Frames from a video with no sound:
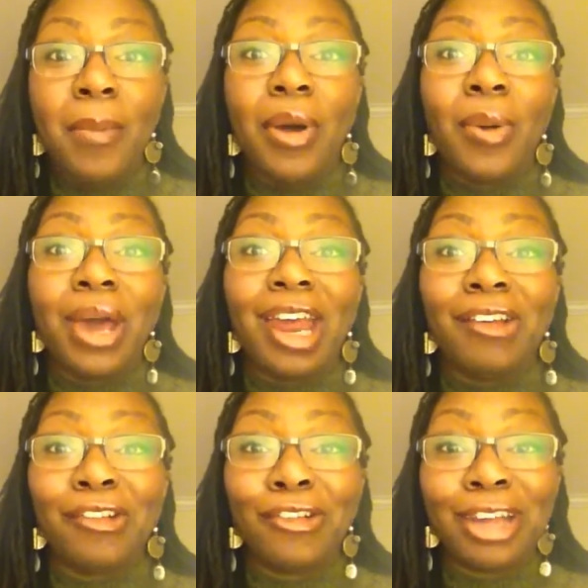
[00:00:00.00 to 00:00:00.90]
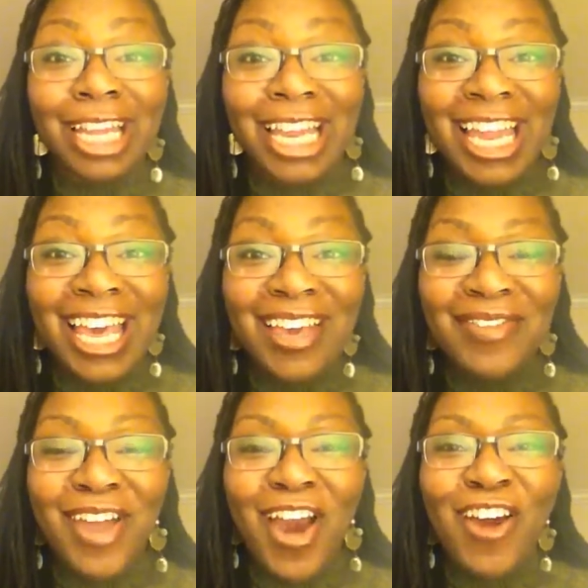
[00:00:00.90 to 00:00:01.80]
But what I really
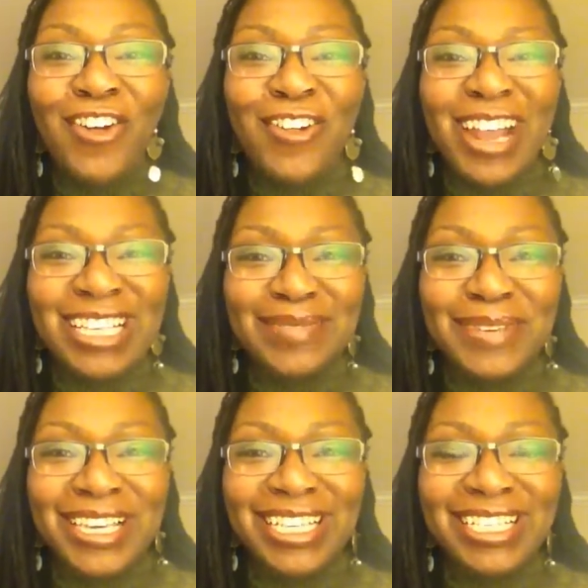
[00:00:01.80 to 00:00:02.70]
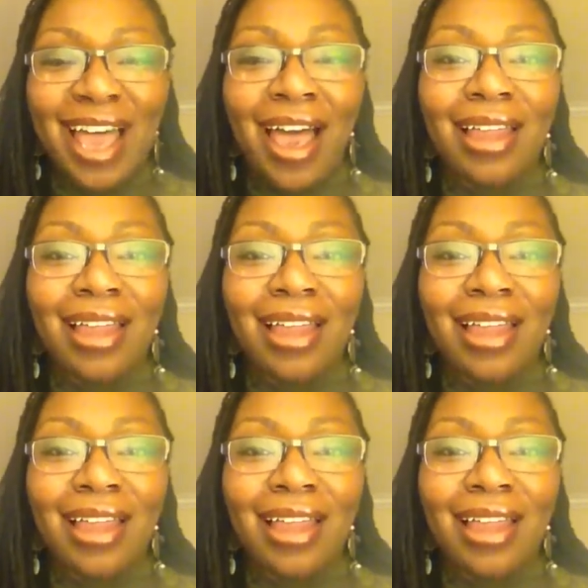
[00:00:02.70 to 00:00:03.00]
love are recipes.